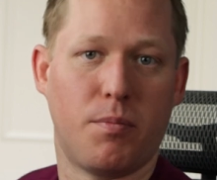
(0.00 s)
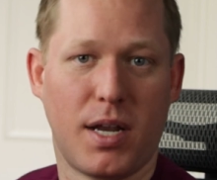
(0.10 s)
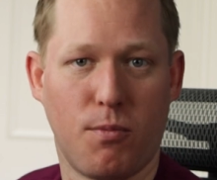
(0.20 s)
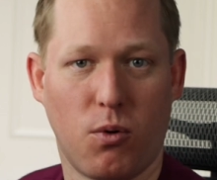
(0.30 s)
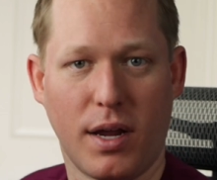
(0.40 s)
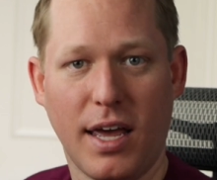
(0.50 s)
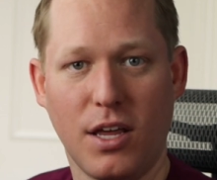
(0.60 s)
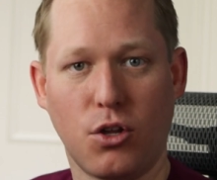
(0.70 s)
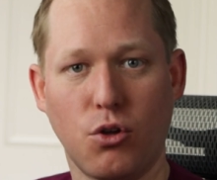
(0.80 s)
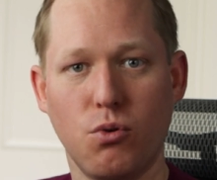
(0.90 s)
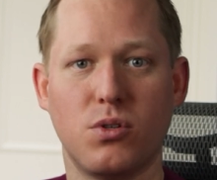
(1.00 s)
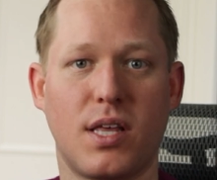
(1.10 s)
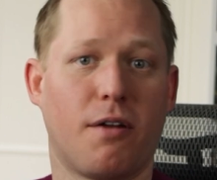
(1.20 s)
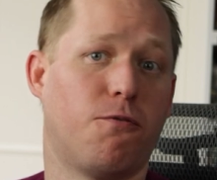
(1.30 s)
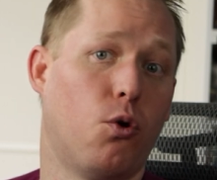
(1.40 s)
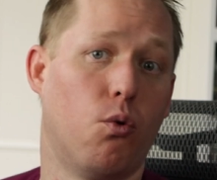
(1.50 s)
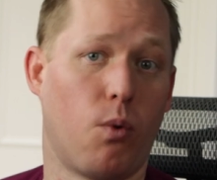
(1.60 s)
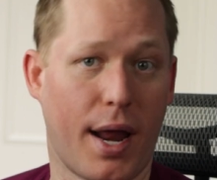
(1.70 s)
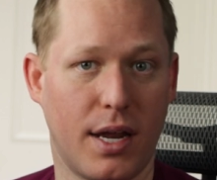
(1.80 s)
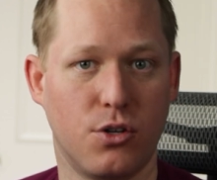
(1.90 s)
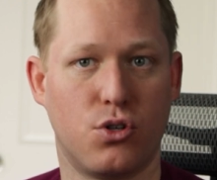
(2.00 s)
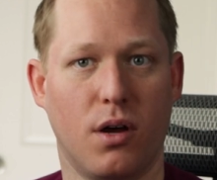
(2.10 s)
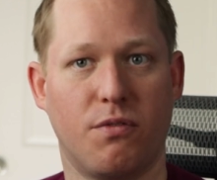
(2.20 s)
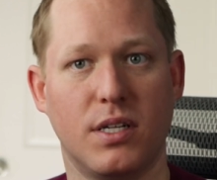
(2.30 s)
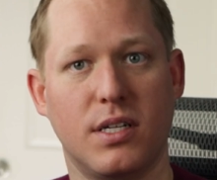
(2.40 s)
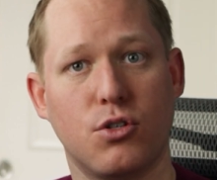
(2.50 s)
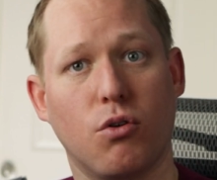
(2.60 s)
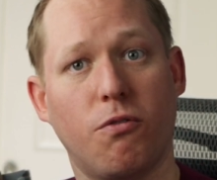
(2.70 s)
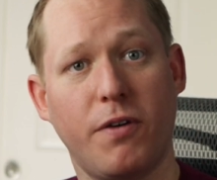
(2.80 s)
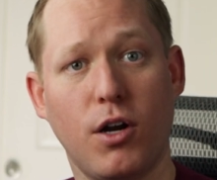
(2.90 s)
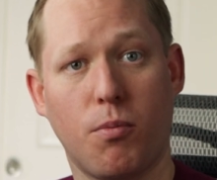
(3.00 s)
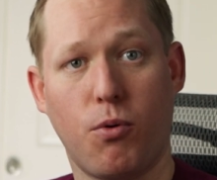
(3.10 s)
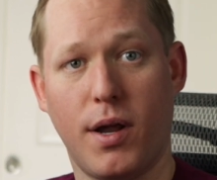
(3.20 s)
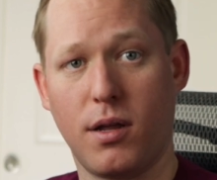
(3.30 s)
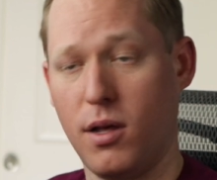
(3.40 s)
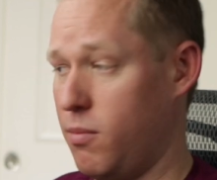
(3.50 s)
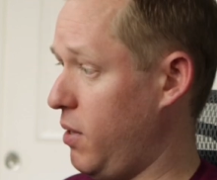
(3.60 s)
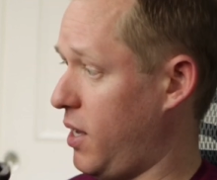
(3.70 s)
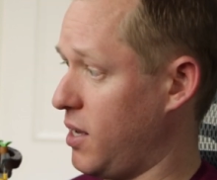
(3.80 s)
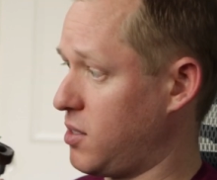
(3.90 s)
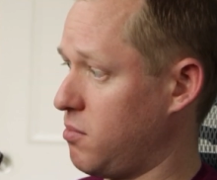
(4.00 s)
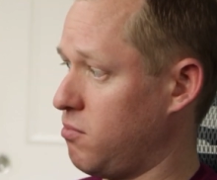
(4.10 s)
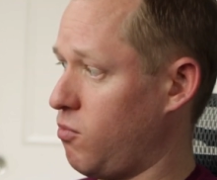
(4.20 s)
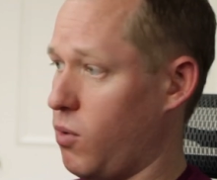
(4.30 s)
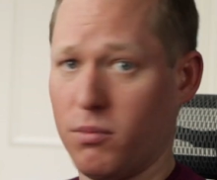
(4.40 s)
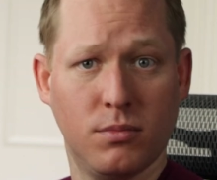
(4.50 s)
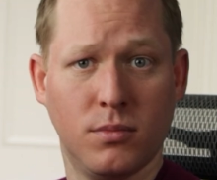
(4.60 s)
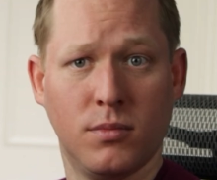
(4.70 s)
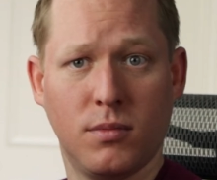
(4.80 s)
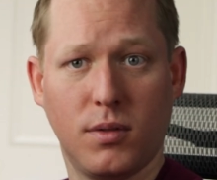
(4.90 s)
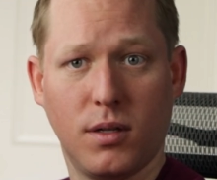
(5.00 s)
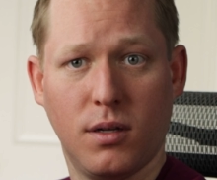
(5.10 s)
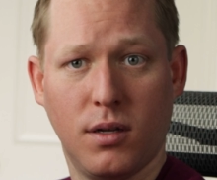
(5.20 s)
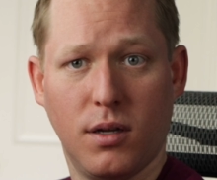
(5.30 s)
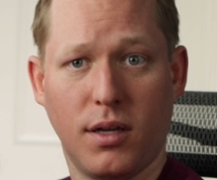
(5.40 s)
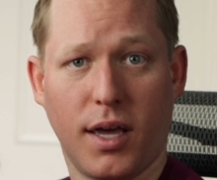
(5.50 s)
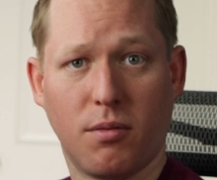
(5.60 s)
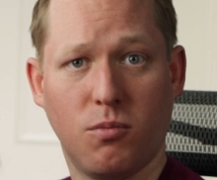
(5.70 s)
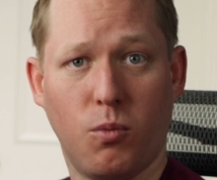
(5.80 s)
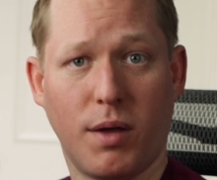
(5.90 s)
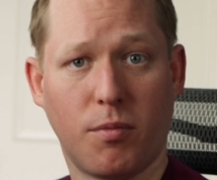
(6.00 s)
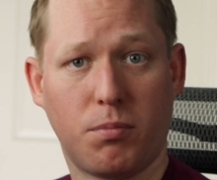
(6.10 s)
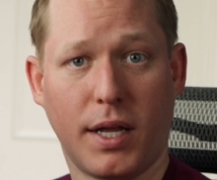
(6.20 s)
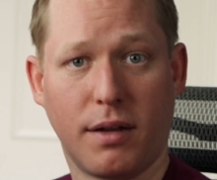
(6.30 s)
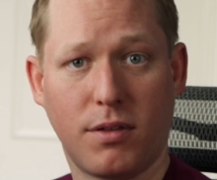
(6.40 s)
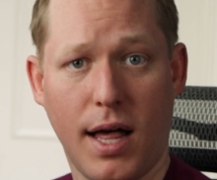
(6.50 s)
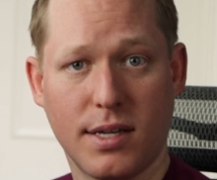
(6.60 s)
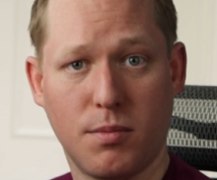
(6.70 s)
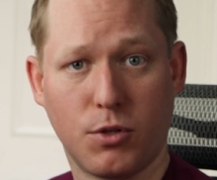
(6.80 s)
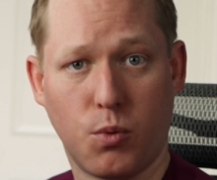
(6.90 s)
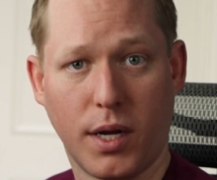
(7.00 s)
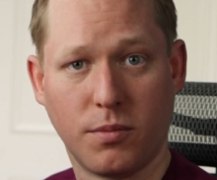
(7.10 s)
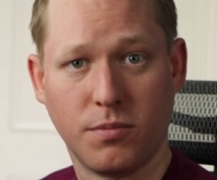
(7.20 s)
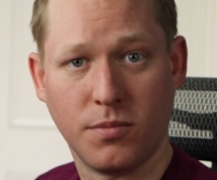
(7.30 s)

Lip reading: them anymore. He can't use that full range of the digital fingerprint because, well, again, we have a plate of glass in between.